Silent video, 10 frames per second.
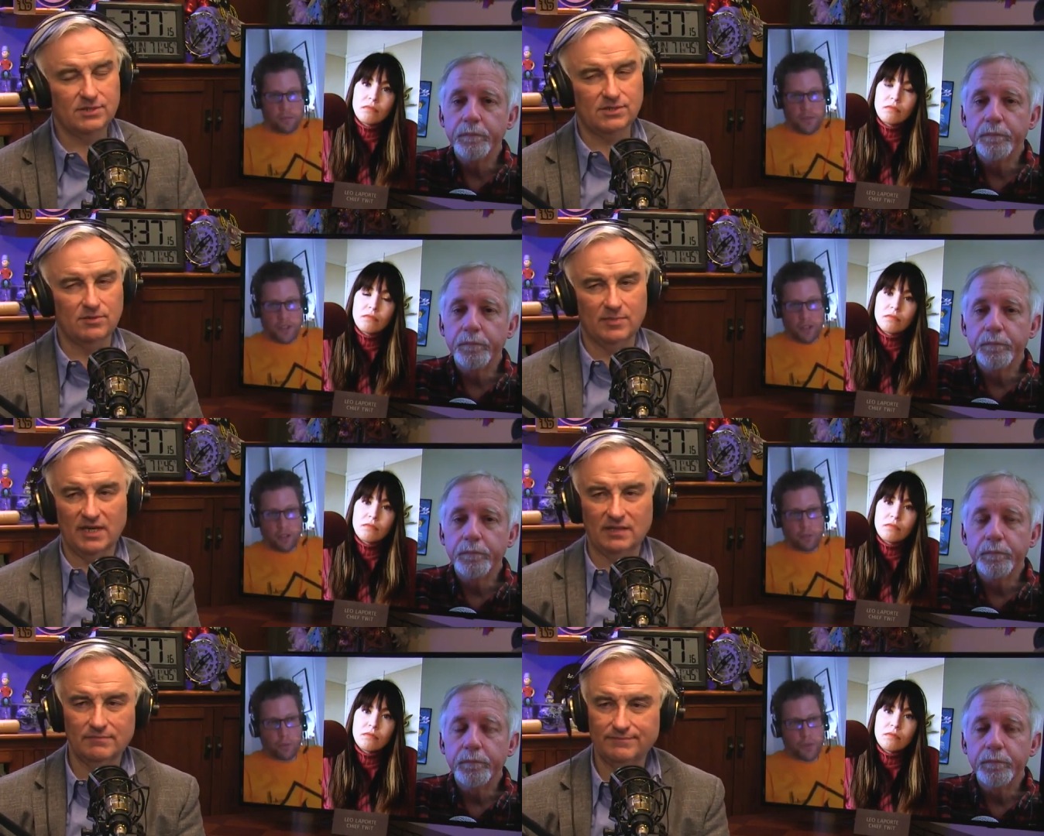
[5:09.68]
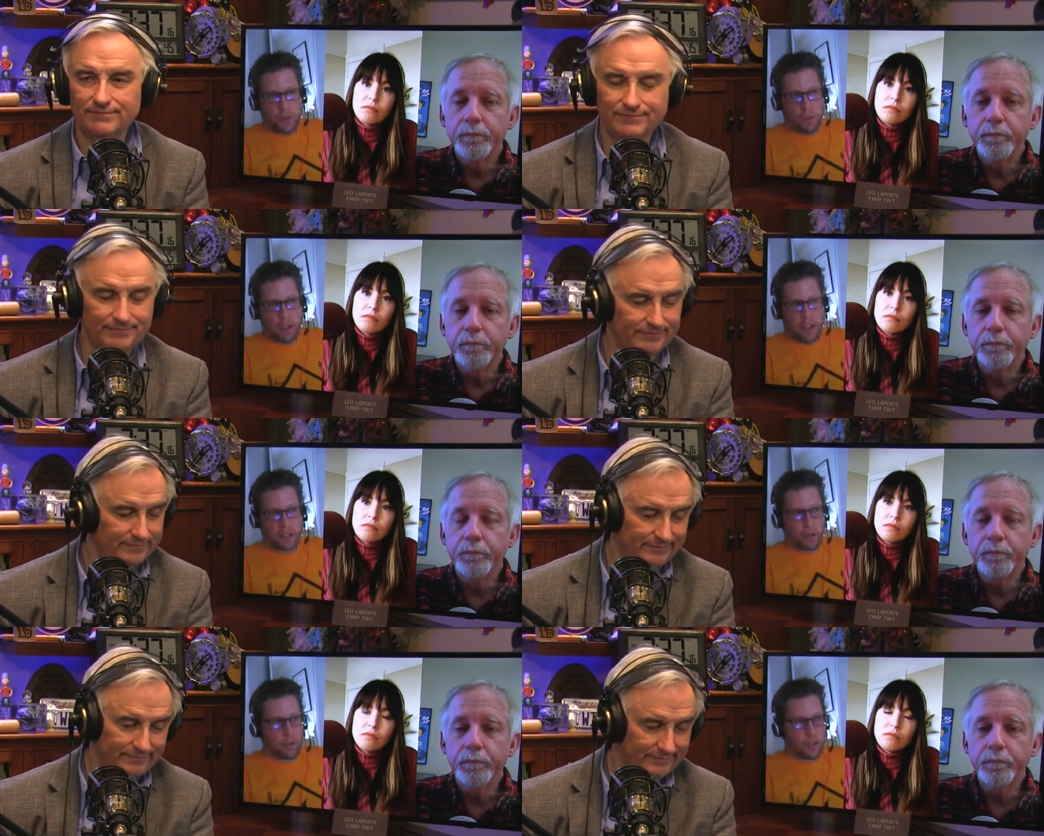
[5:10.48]
Speaker 1: standard rules apply.
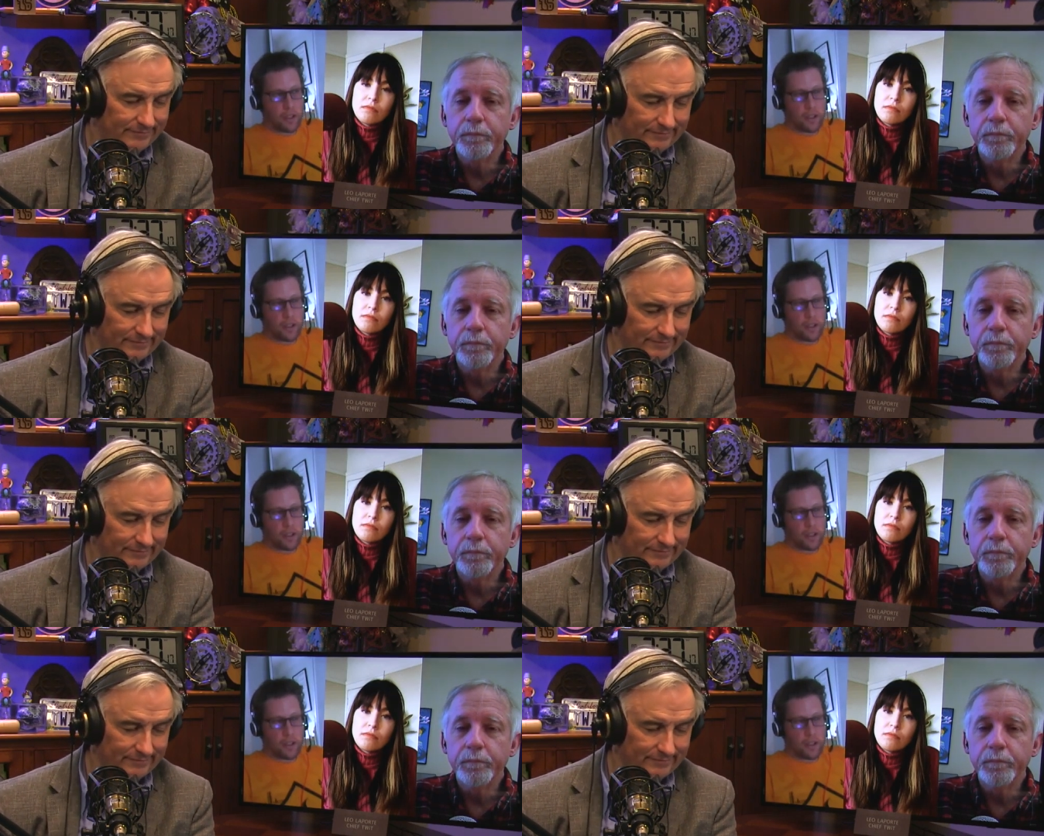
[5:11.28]
Don't click